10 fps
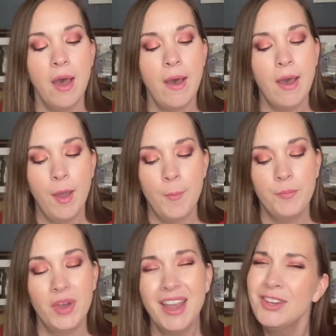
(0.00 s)

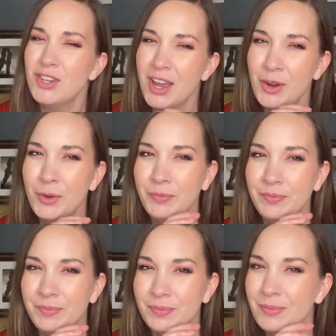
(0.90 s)
Eyeshadow,
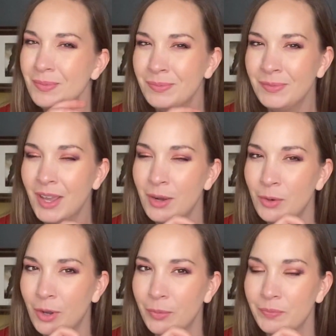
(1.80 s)
I don't
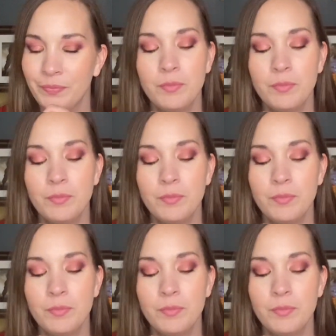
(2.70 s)
know.